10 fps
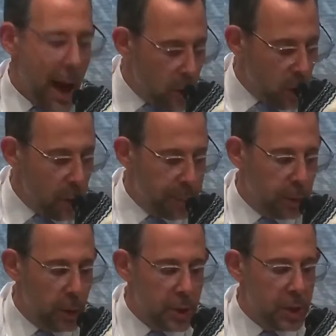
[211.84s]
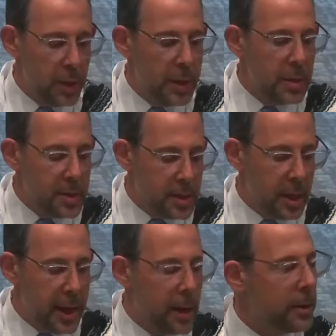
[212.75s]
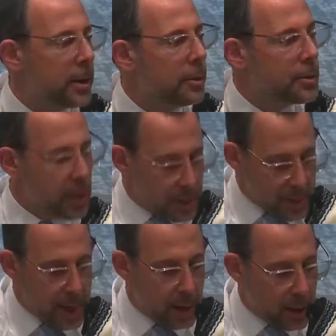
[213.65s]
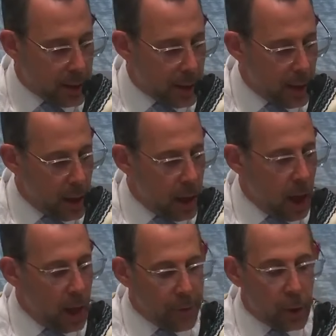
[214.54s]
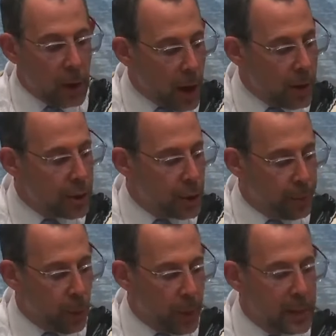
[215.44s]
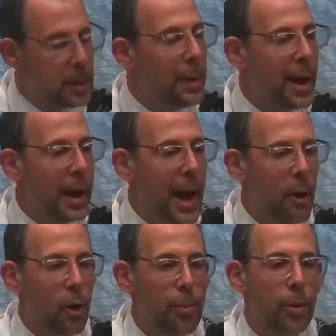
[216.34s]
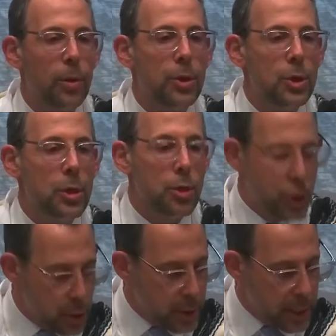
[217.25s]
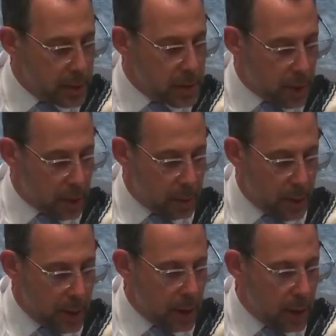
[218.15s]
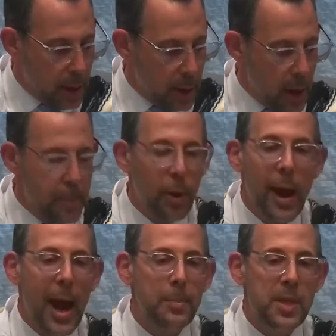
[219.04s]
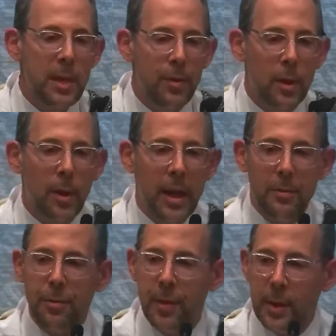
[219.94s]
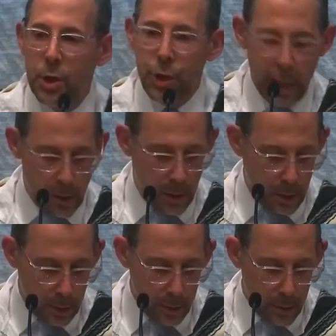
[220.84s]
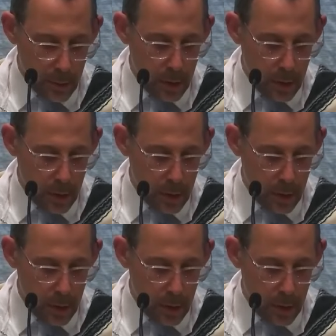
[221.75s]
Our approach to these scenarios are telling of a larger point about our approach to Judaism and perhaps even life in general.